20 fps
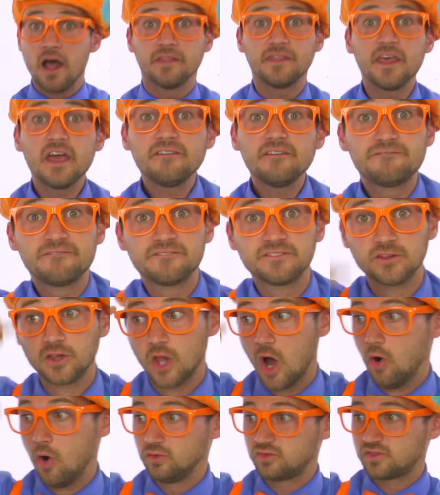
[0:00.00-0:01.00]
They
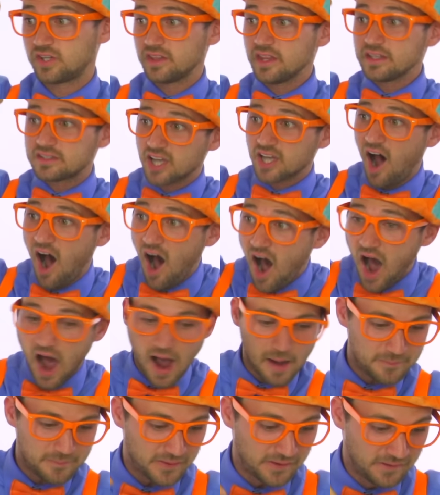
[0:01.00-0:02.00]
float to the
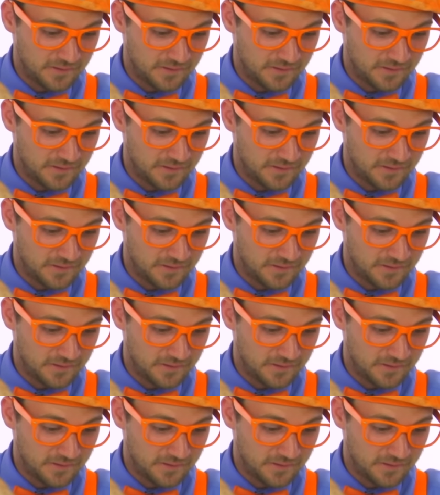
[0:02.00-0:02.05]
top.